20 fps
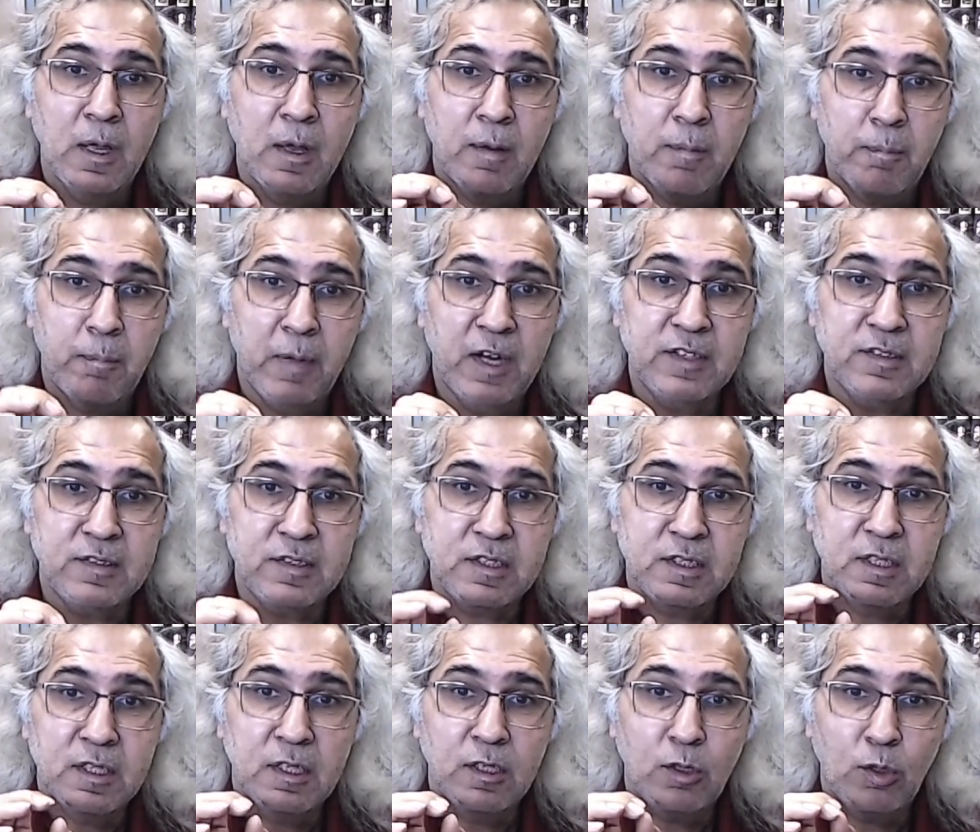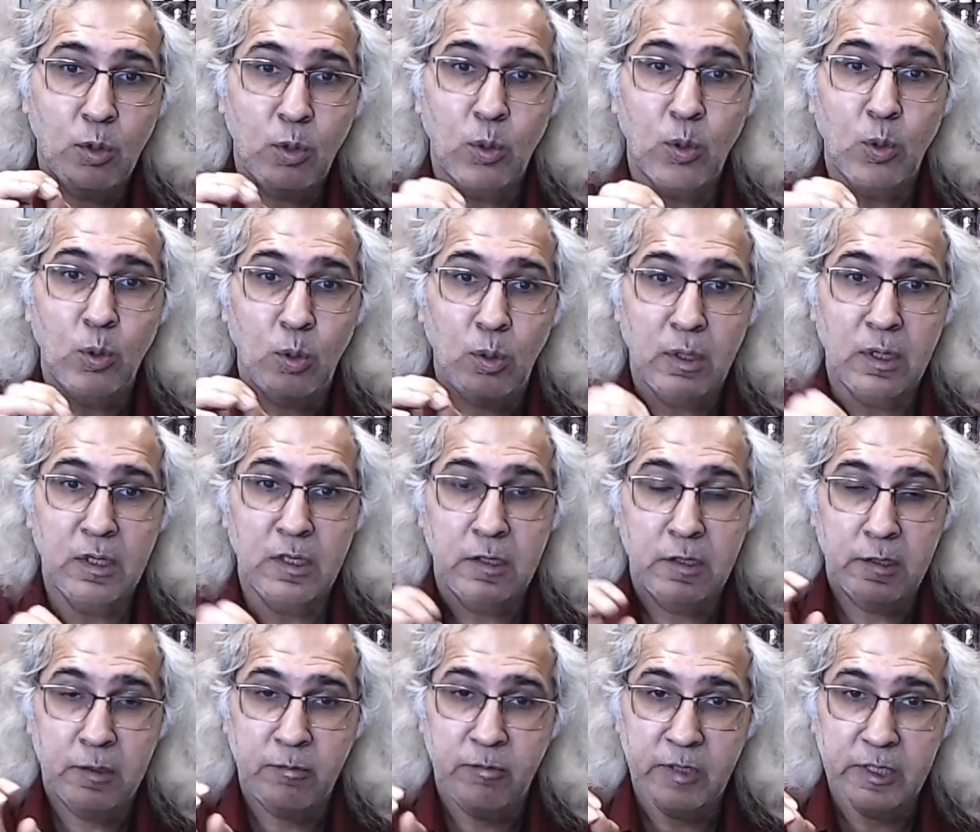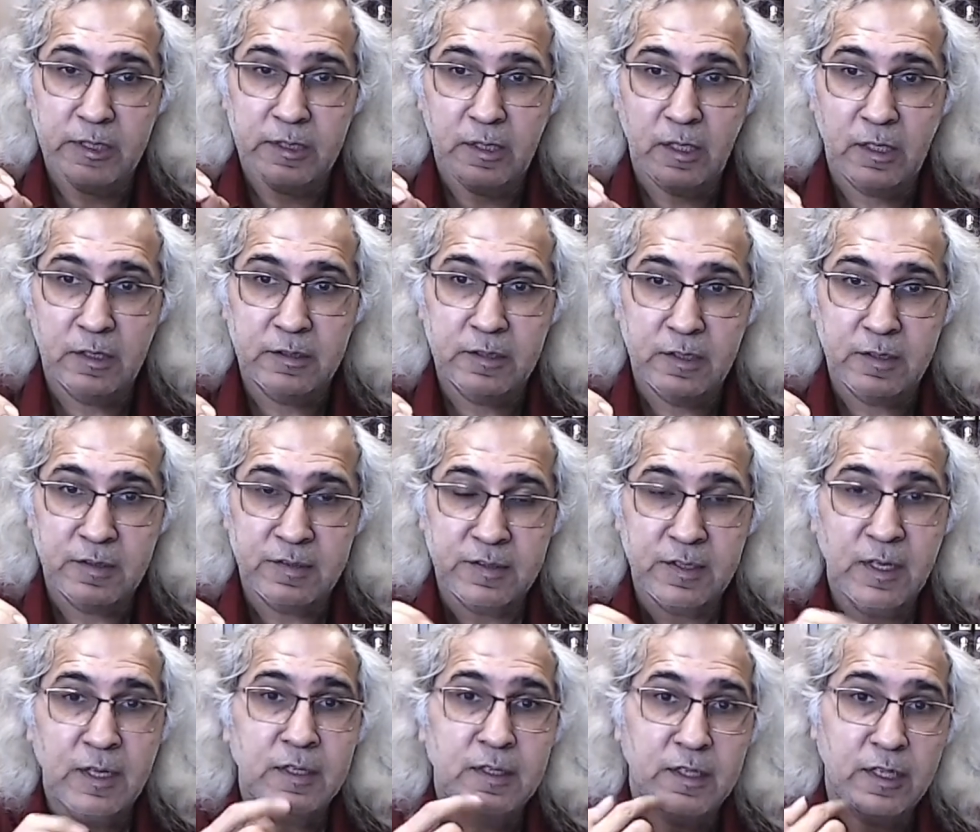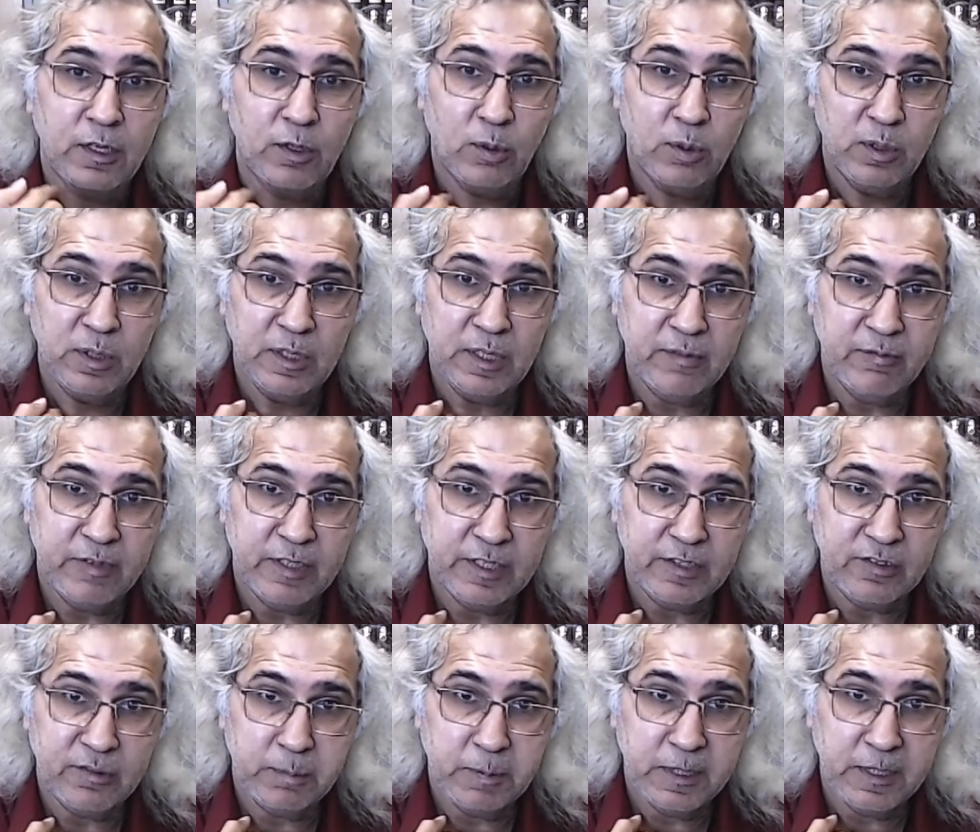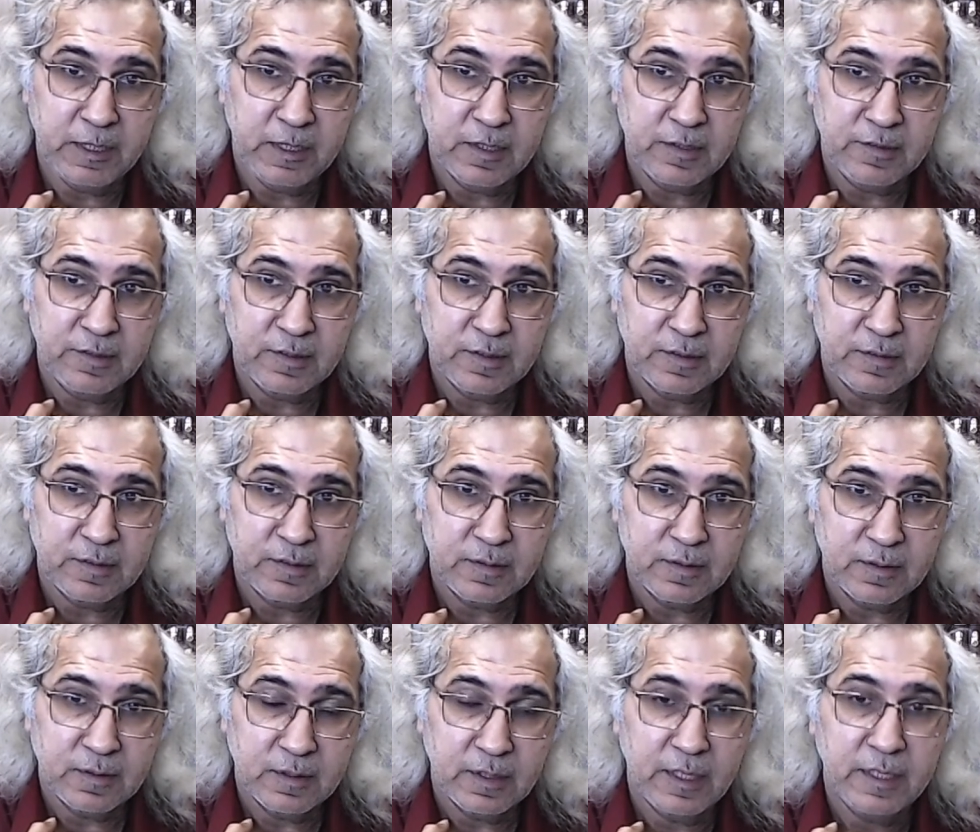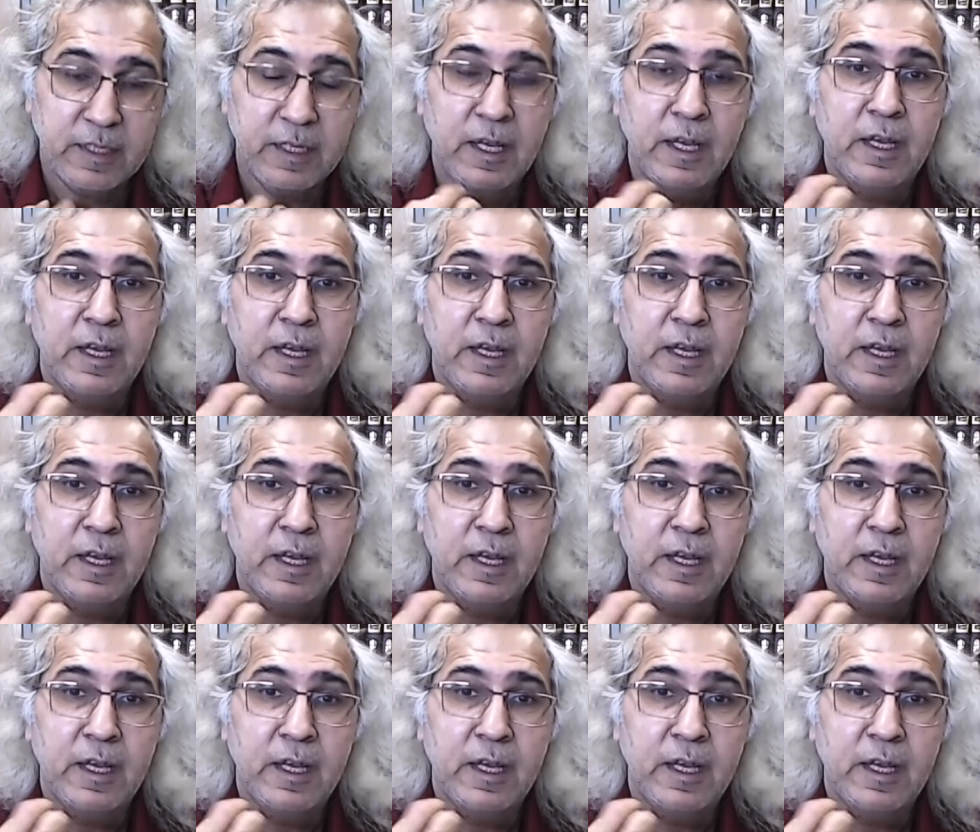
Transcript: must co learn with others their own lived experiences, right?